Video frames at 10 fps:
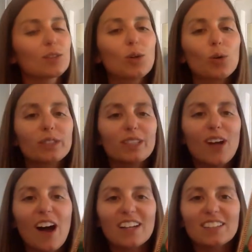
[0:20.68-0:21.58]

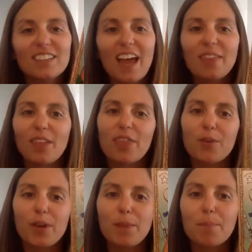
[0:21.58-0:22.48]
Goldilocks and the
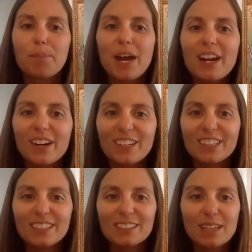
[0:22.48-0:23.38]
Three
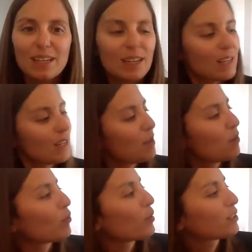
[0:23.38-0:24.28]
Bears,
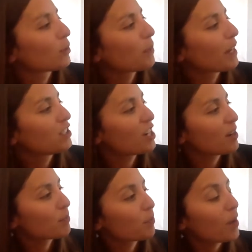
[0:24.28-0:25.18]
retold by
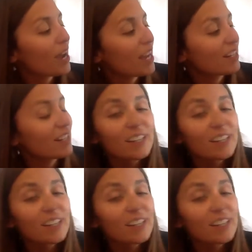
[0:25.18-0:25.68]
Jan Brett.